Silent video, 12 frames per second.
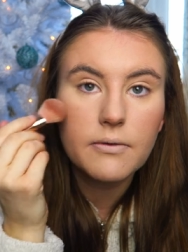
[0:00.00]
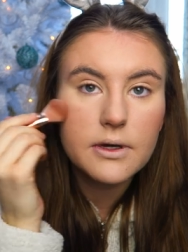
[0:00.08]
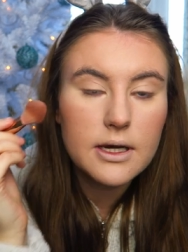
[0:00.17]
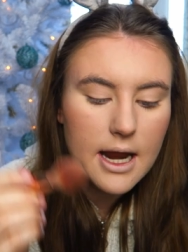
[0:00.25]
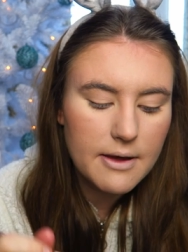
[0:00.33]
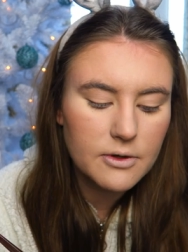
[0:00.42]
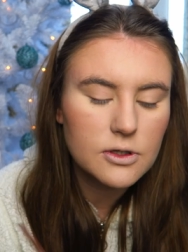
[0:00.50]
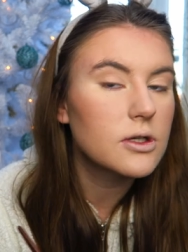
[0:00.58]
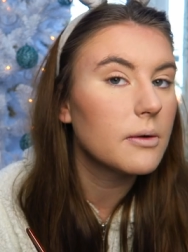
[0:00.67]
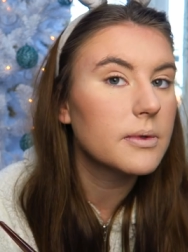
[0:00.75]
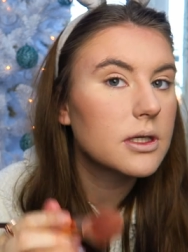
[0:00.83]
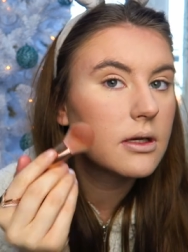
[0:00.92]
I've never
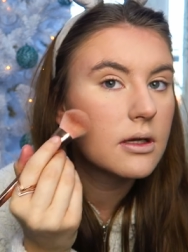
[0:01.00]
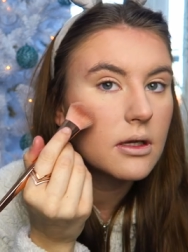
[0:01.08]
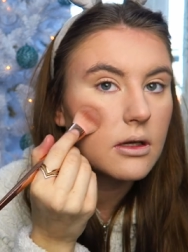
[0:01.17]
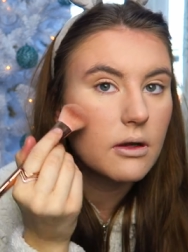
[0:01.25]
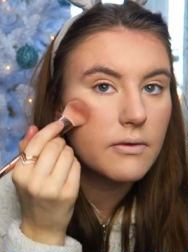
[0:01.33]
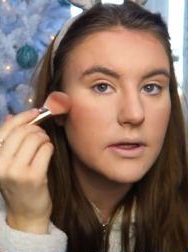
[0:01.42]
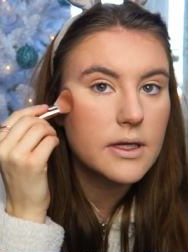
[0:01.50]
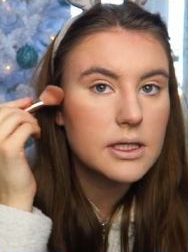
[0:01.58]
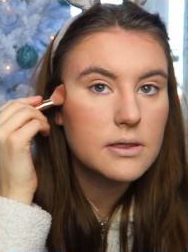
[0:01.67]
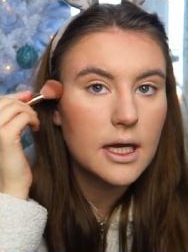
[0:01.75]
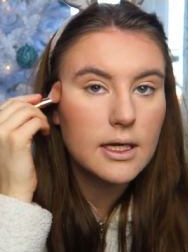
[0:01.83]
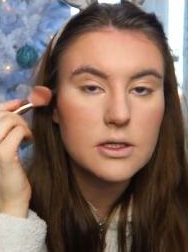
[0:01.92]
stopped loving
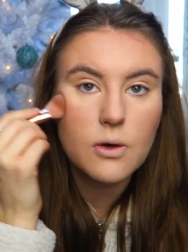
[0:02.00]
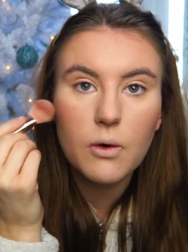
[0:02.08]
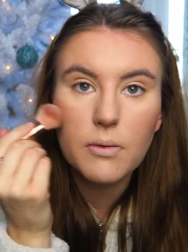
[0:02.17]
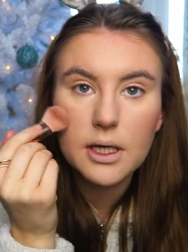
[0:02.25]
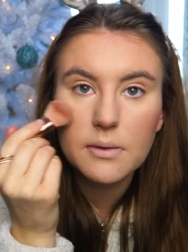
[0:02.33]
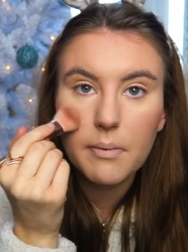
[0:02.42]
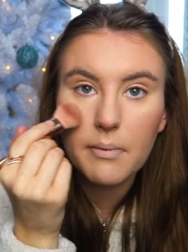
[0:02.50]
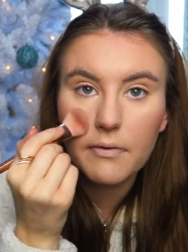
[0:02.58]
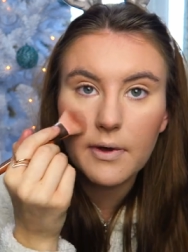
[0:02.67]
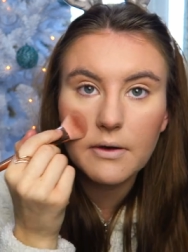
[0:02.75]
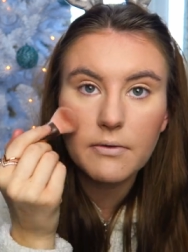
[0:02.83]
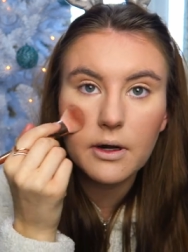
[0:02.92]
this, and it's always been my
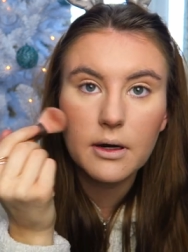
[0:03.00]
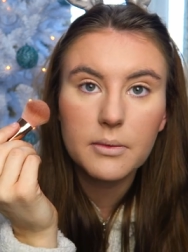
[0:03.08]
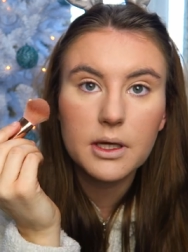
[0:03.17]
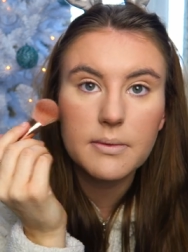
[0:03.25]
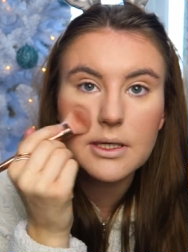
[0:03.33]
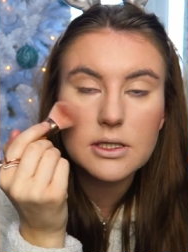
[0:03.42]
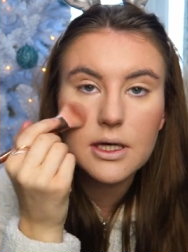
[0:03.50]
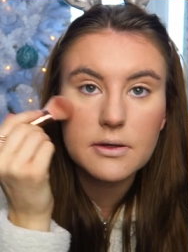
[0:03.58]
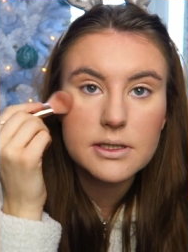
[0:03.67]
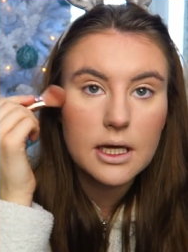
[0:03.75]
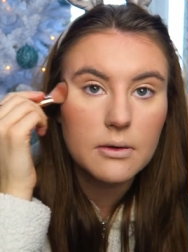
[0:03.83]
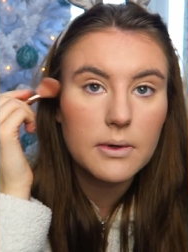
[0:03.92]
favourite, and I'm going to be so
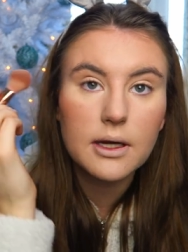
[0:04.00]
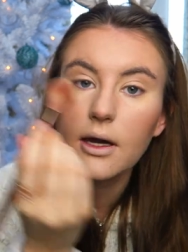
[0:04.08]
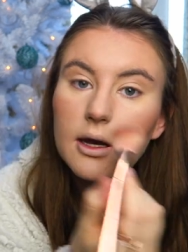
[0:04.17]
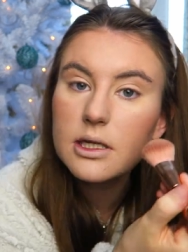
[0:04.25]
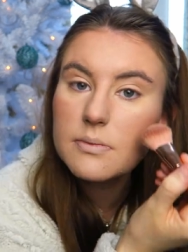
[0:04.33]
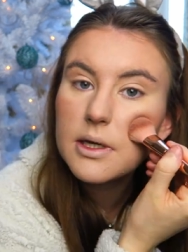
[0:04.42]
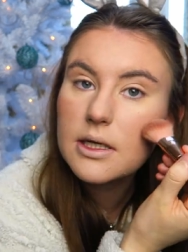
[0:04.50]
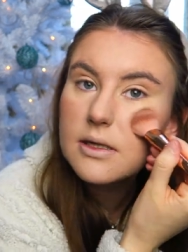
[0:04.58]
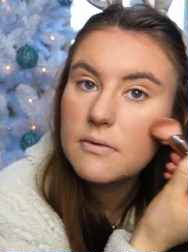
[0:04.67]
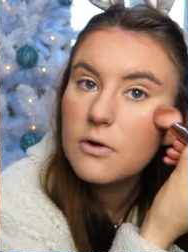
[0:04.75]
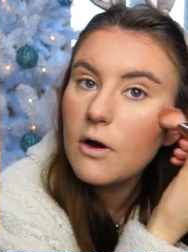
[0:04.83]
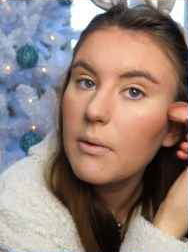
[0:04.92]
sad when it goes because
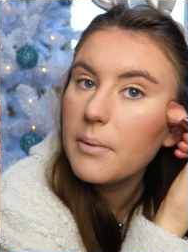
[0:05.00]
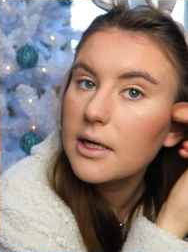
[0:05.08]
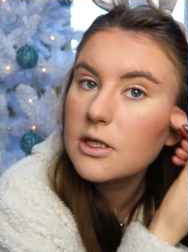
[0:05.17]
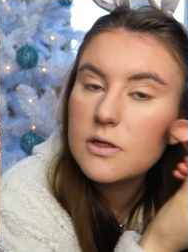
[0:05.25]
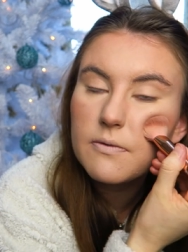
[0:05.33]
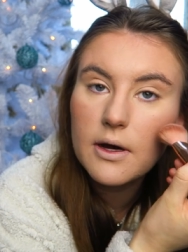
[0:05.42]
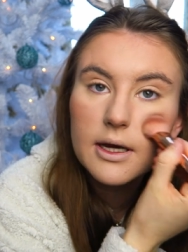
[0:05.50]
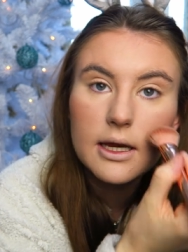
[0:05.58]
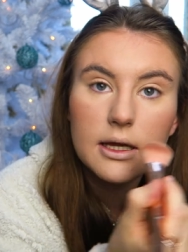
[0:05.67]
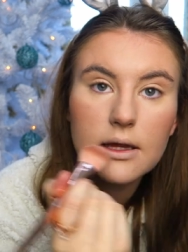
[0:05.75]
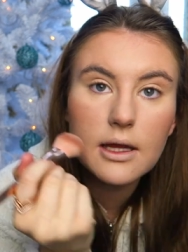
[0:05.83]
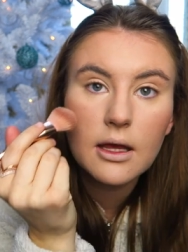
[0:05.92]
I've not managed to find
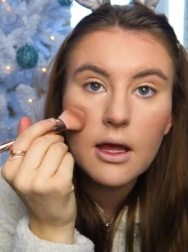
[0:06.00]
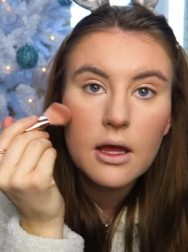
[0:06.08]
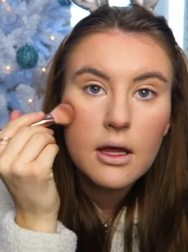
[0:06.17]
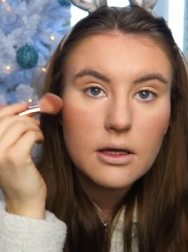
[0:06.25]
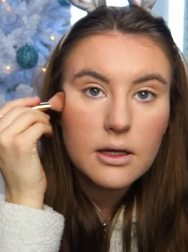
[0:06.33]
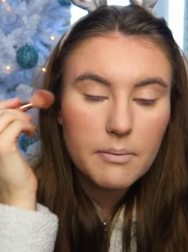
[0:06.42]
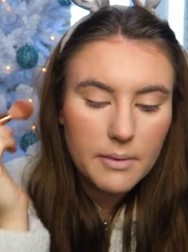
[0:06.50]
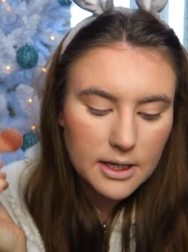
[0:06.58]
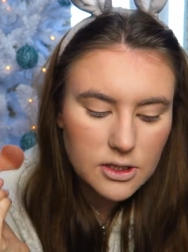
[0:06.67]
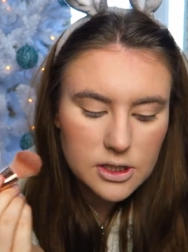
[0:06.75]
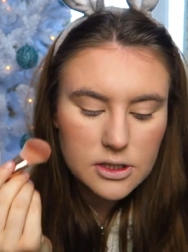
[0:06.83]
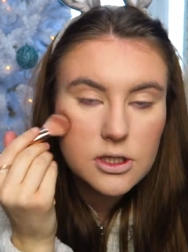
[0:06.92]
anything that
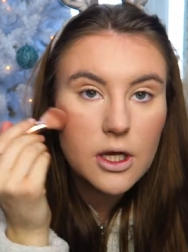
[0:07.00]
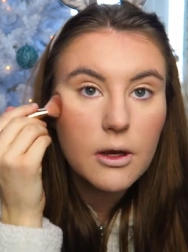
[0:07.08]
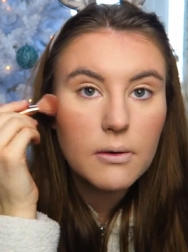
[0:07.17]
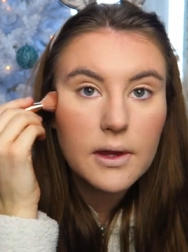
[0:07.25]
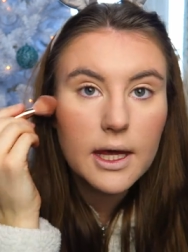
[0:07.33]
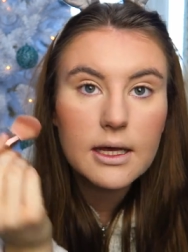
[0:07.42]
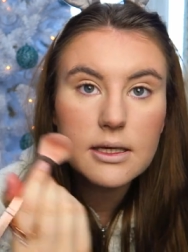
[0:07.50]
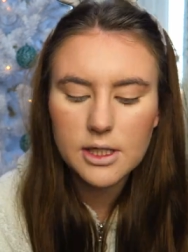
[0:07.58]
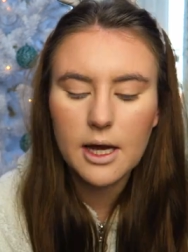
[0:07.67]
matches to this.